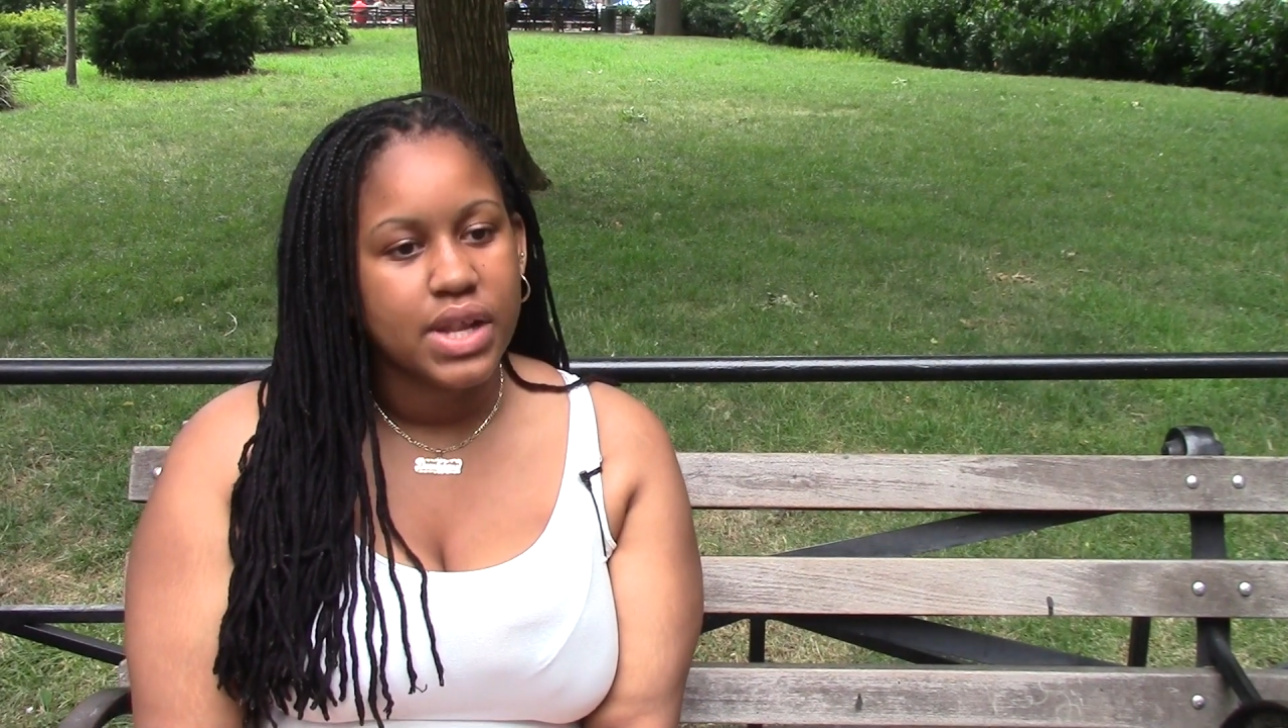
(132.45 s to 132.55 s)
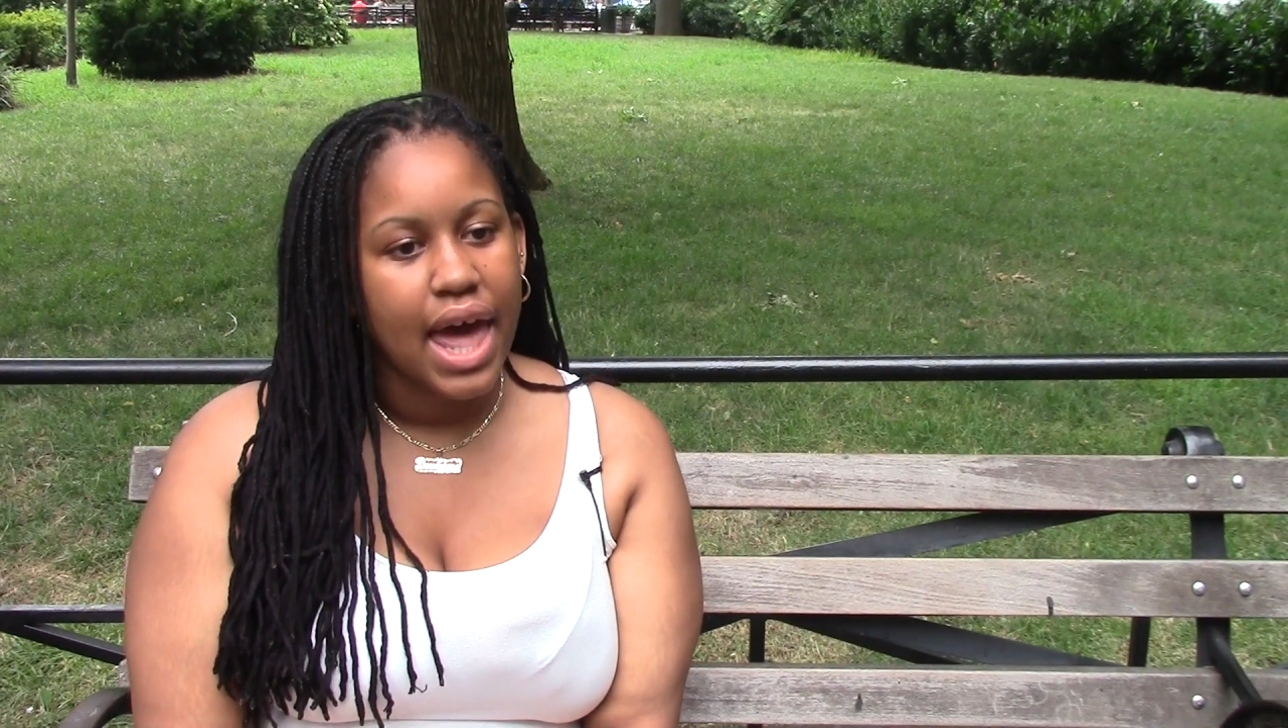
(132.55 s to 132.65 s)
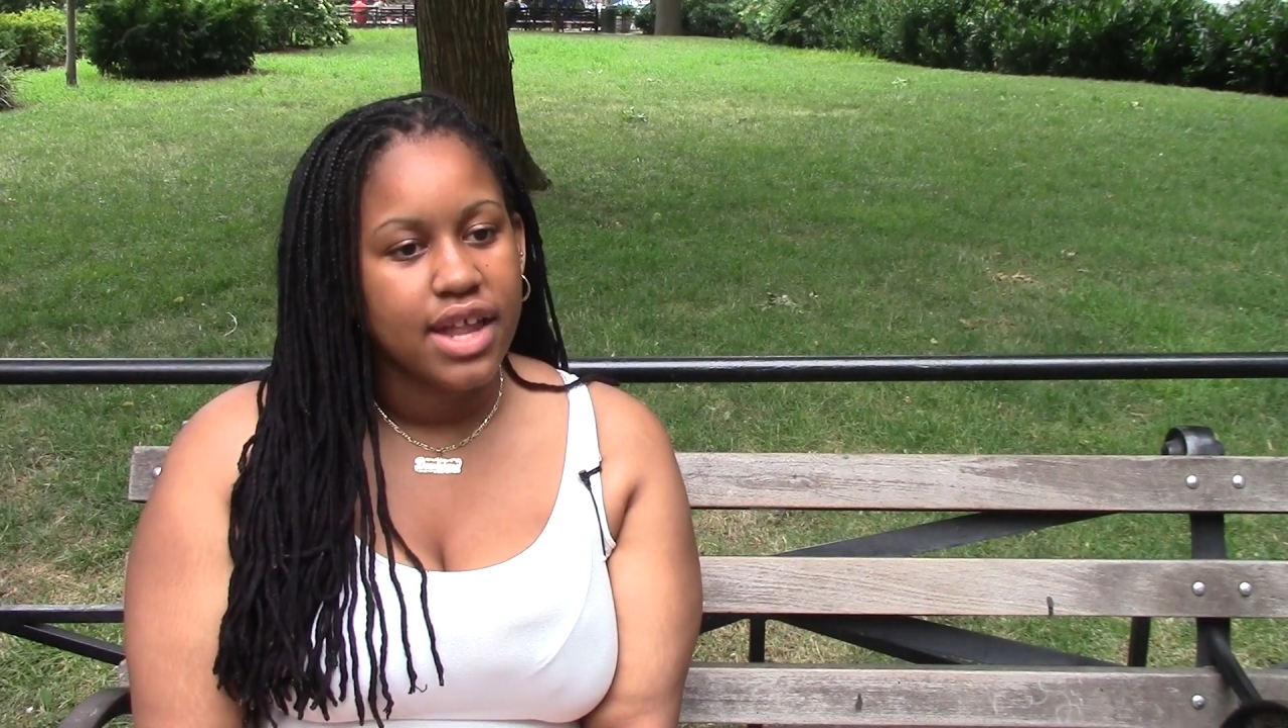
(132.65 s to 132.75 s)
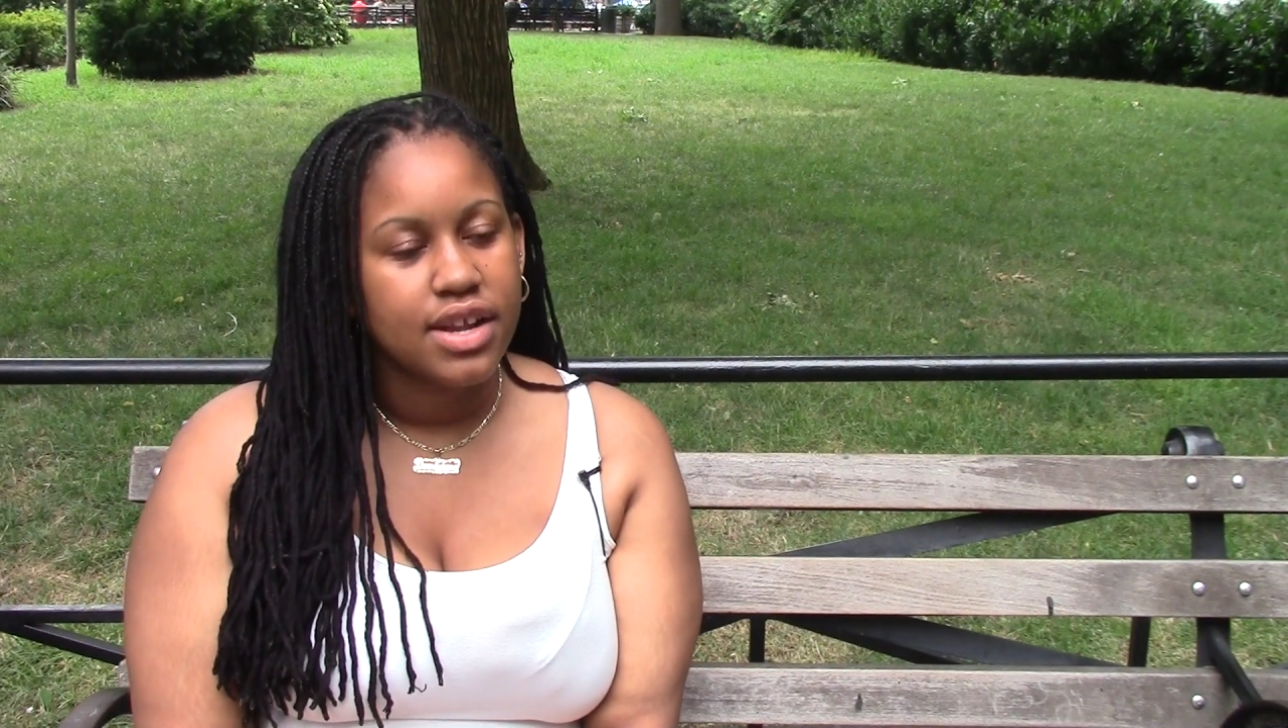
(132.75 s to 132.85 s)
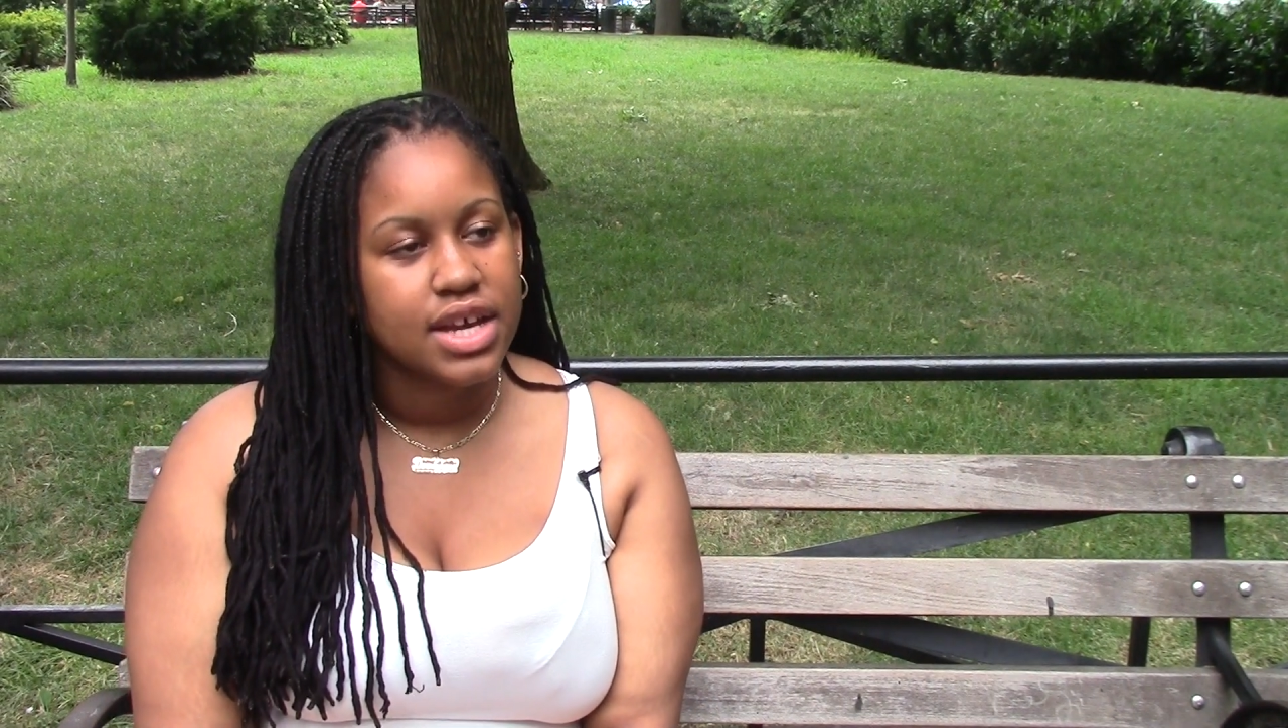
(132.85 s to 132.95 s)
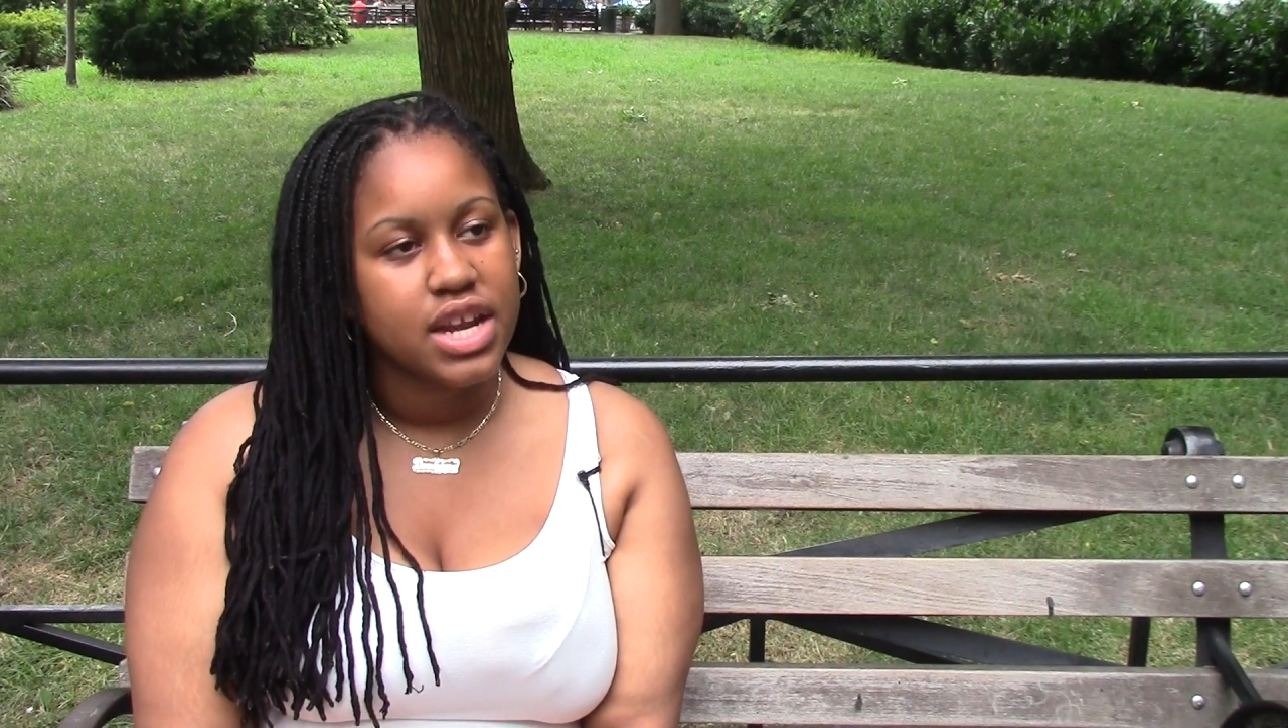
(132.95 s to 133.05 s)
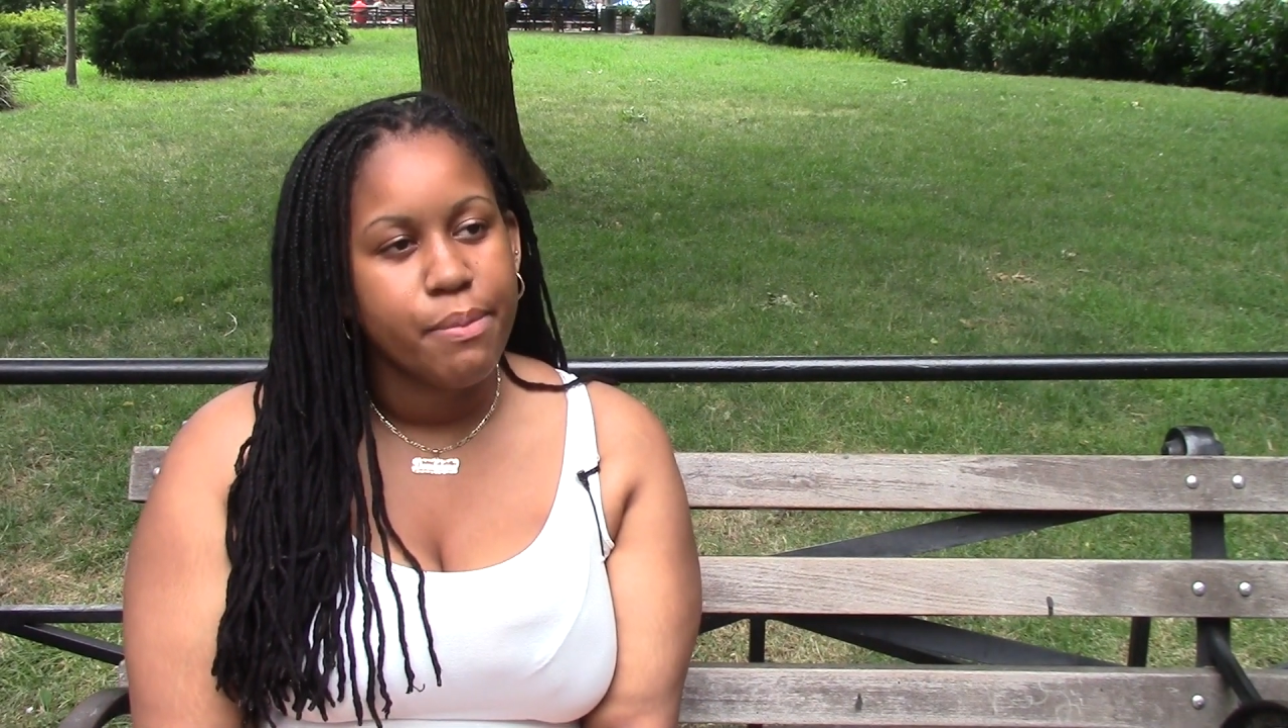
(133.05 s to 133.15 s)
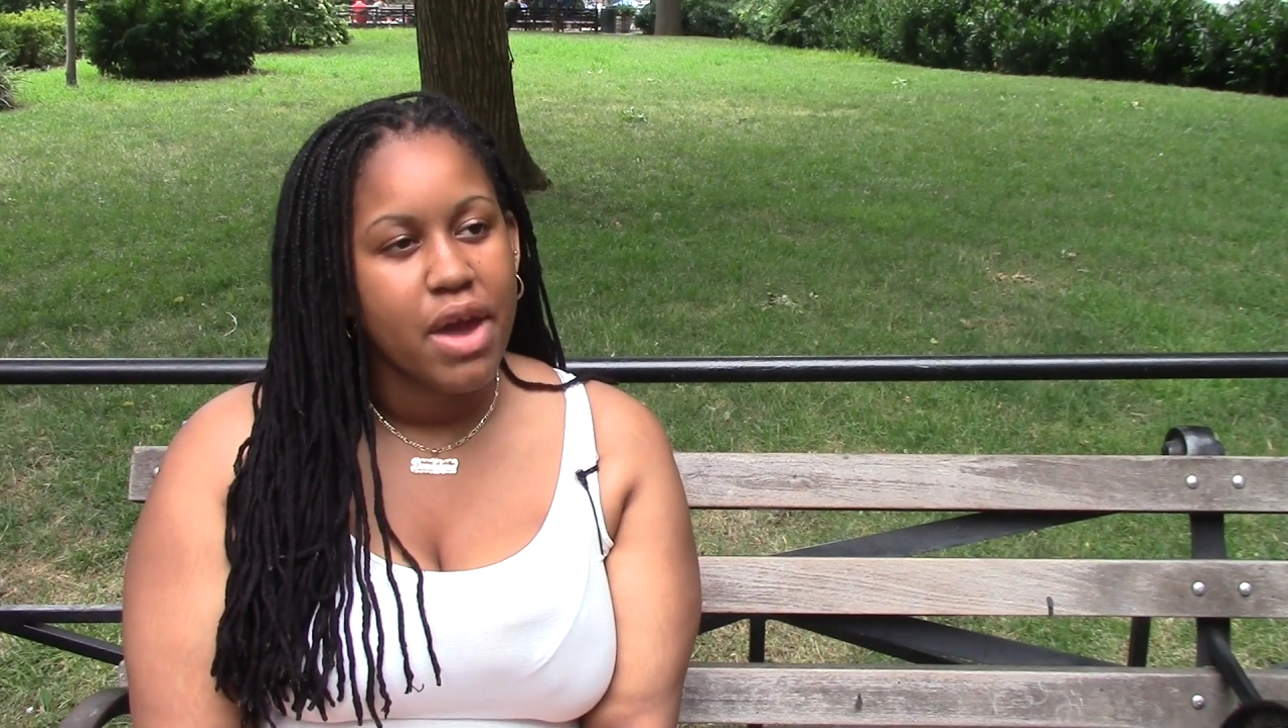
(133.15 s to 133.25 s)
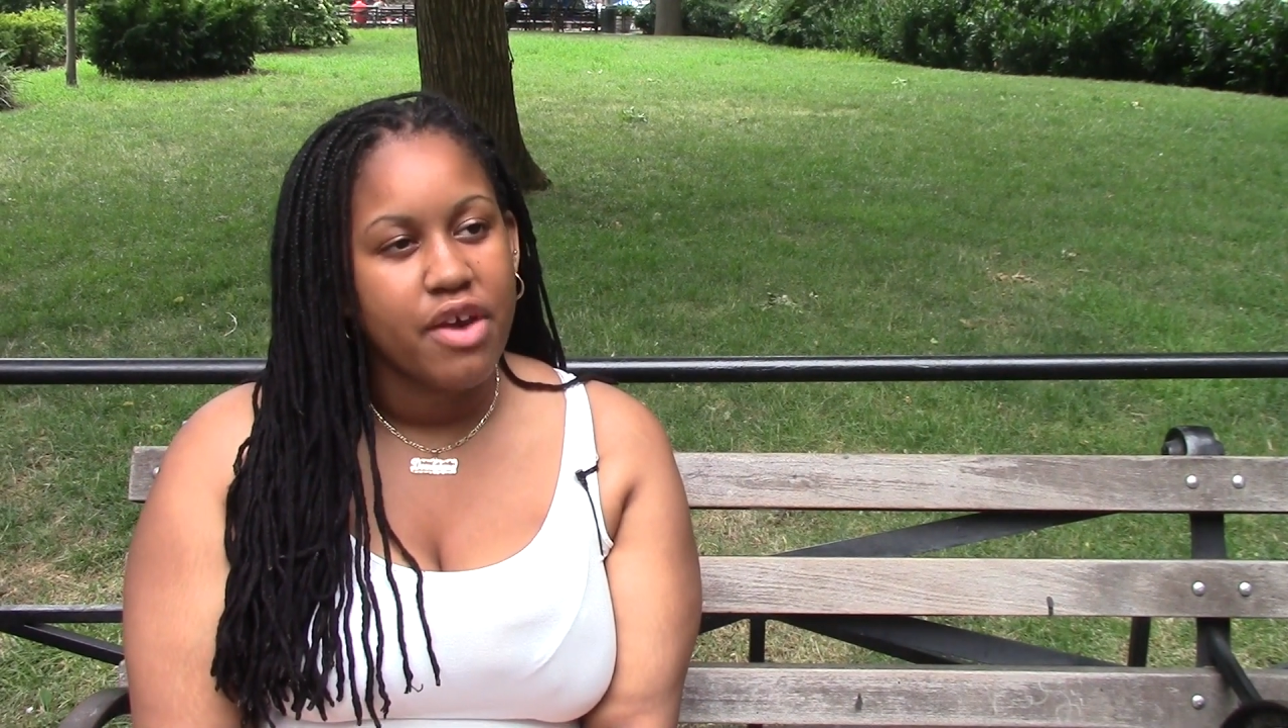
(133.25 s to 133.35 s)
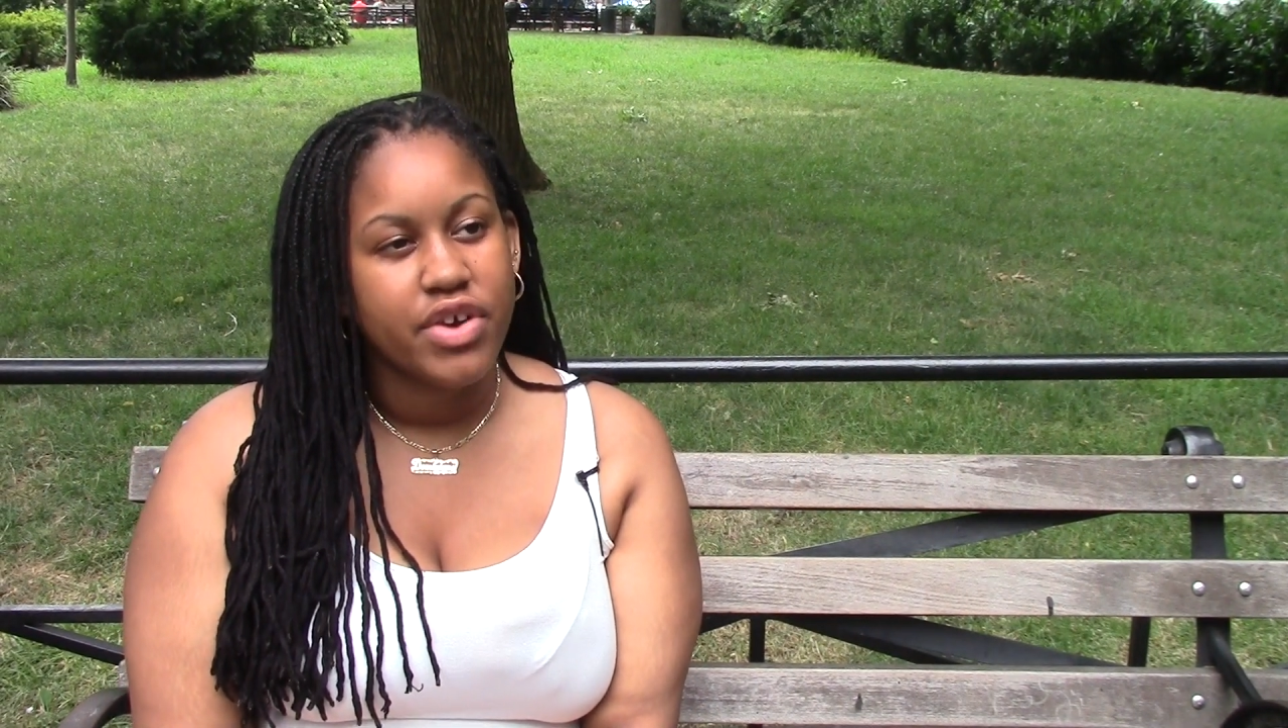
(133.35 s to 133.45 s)
would like look in
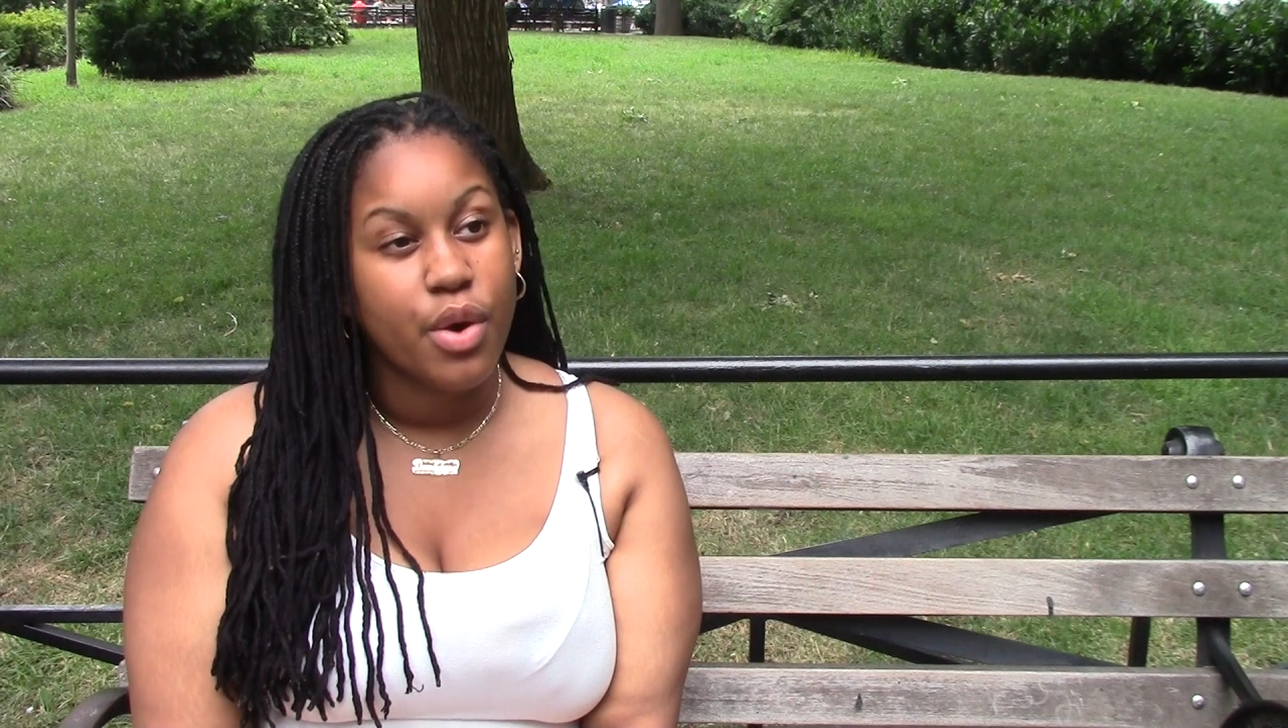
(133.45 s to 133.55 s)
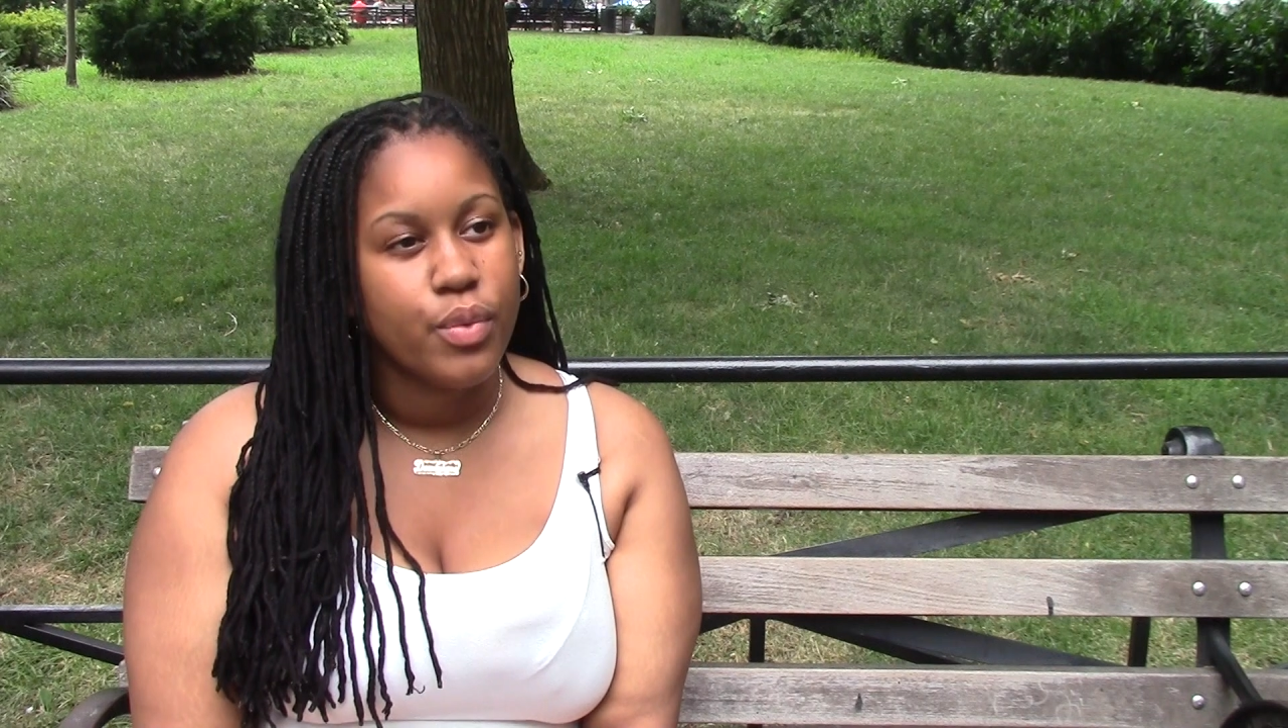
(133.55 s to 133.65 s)
the mirror